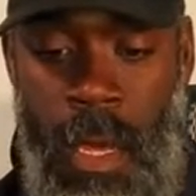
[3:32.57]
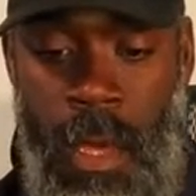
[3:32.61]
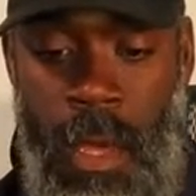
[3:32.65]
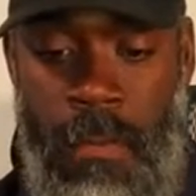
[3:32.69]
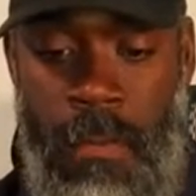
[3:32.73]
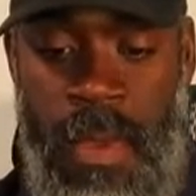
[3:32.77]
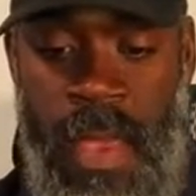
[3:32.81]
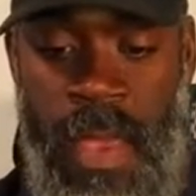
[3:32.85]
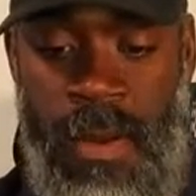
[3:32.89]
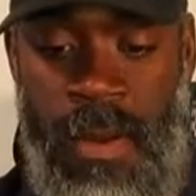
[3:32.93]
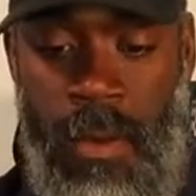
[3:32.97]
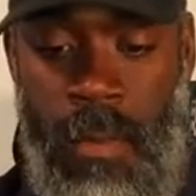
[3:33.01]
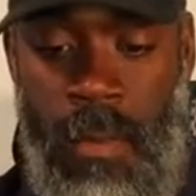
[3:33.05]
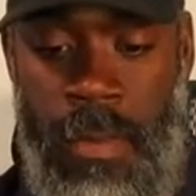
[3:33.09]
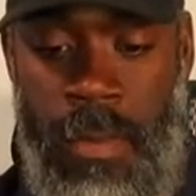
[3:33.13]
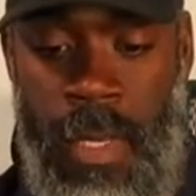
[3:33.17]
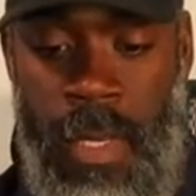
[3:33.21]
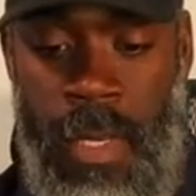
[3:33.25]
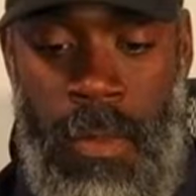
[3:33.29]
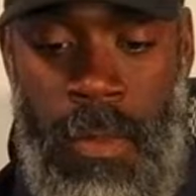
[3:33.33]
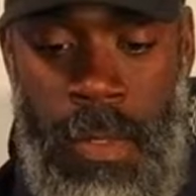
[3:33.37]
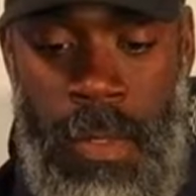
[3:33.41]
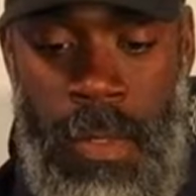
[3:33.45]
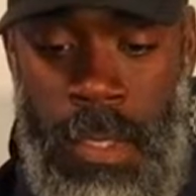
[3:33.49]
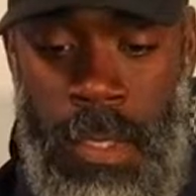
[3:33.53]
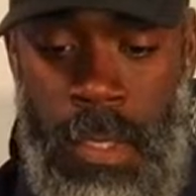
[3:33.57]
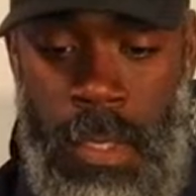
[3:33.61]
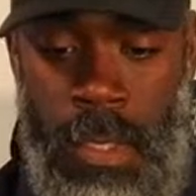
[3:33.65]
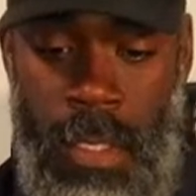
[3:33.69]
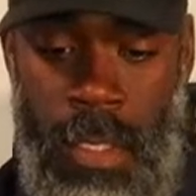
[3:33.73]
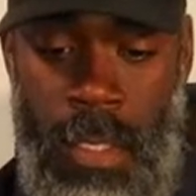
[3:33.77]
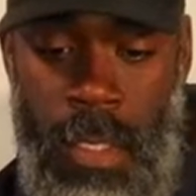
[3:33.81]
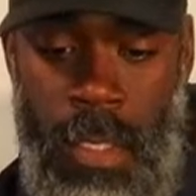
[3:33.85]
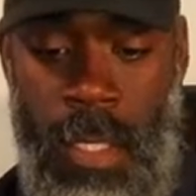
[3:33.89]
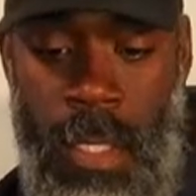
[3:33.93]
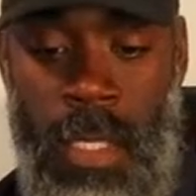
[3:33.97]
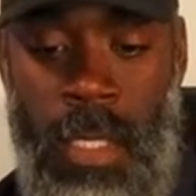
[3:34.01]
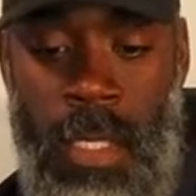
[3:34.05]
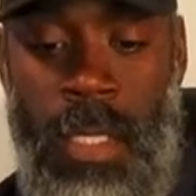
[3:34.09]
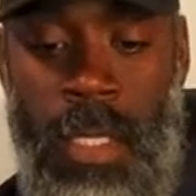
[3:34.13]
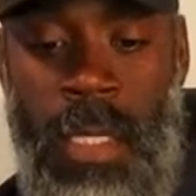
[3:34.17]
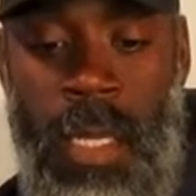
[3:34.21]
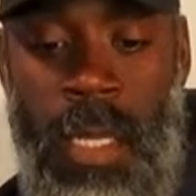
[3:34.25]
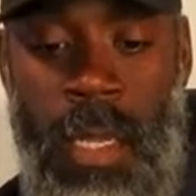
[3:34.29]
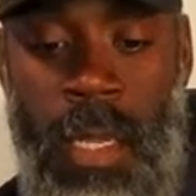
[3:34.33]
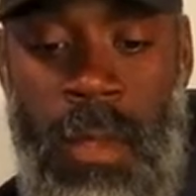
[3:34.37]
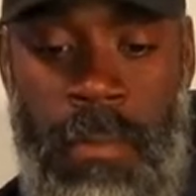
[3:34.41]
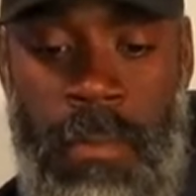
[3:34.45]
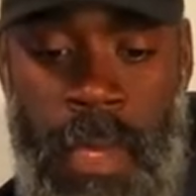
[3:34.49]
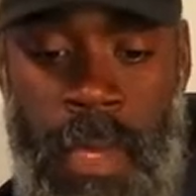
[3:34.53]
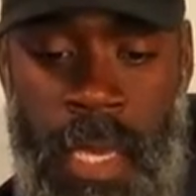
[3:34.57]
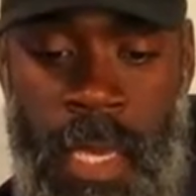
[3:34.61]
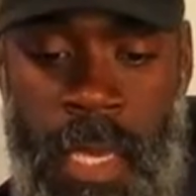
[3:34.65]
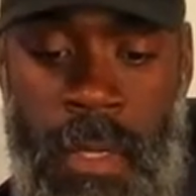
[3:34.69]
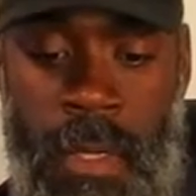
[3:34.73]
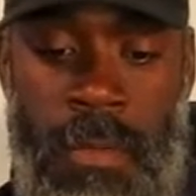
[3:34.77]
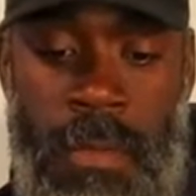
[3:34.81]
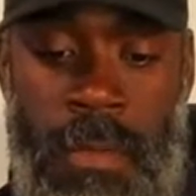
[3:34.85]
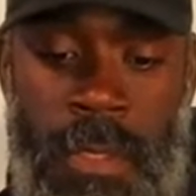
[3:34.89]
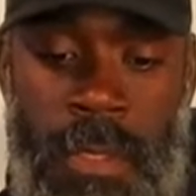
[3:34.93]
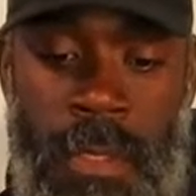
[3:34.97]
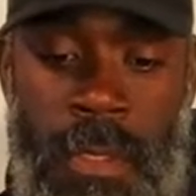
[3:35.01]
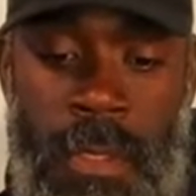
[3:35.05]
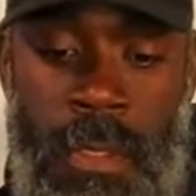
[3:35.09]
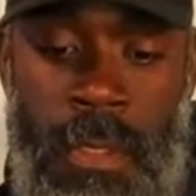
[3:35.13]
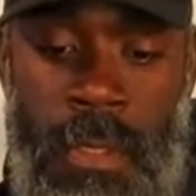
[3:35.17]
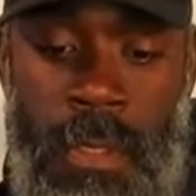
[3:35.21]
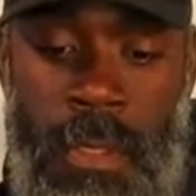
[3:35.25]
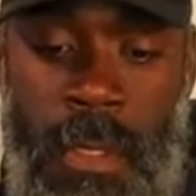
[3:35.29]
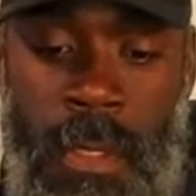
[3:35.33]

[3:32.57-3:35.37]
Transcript: Battle belt, dump pouch,